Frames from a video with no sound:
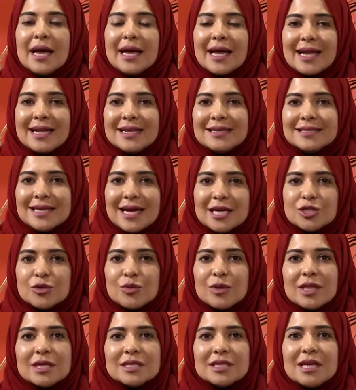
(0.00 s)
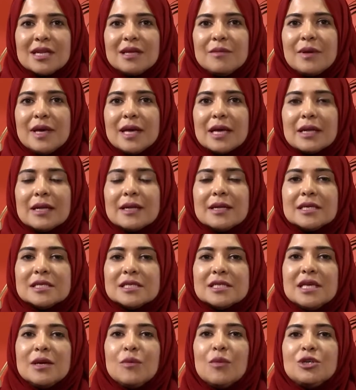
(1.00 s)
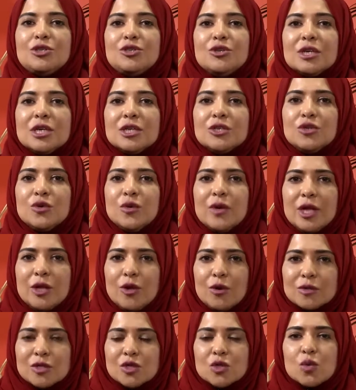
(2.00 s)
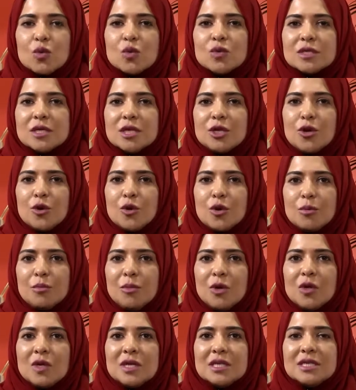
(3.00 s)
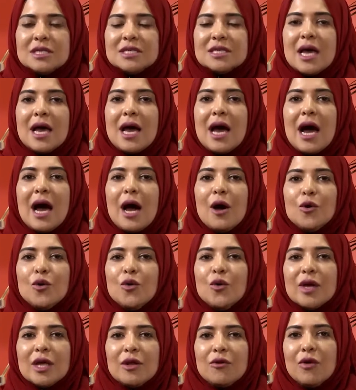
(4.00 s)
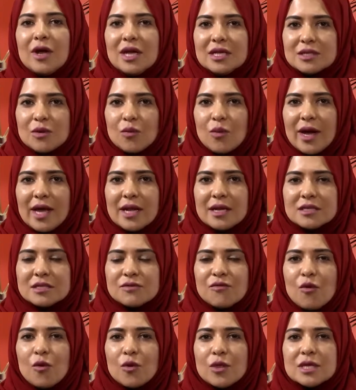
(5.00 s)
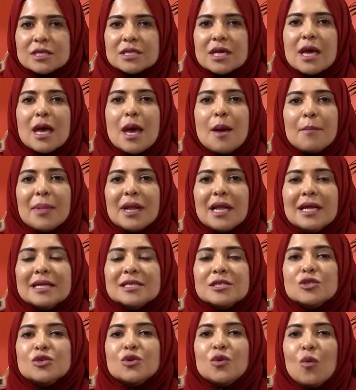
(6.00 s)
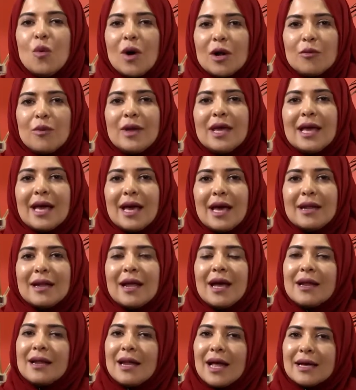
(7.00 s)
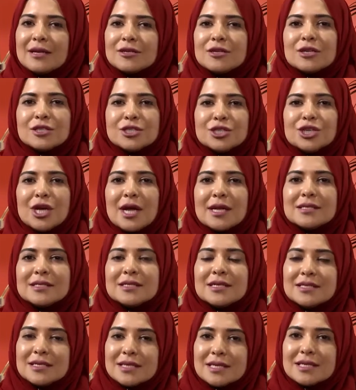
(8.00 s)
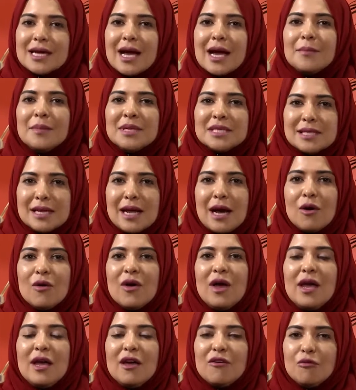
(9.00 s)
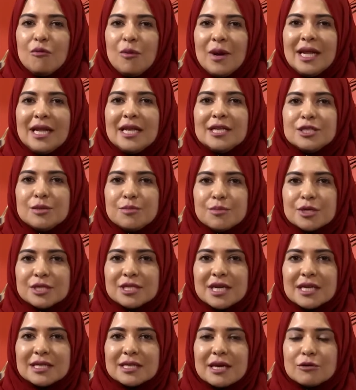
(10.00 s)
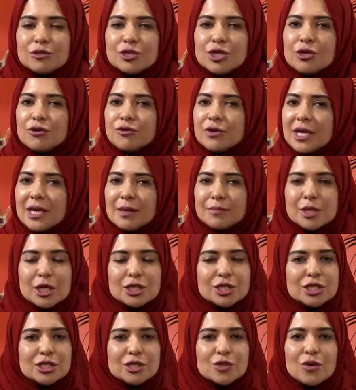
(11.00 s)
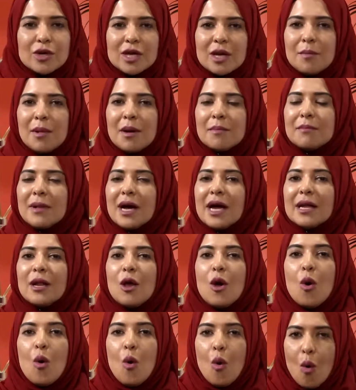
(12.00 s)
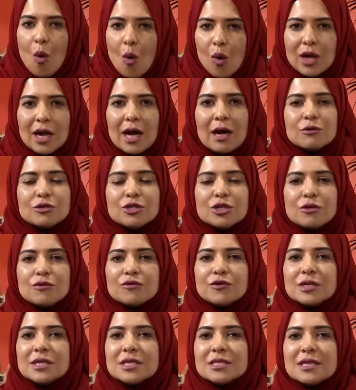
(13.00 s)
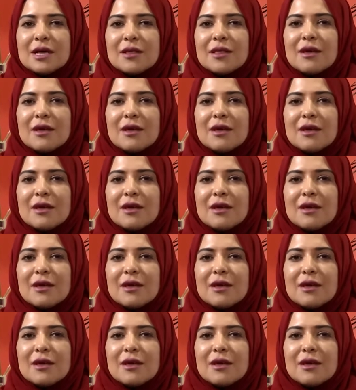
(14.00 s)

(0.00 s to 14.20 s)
Get in touch with the Teddy Bear Clinic. See what you can do in your schools, in your communities, how you can raise awareness for this. But let's do what we can. And like Dr. Shaheda says, the time is now. If we need to protect our children, I'm not just talking about mine, all our children in South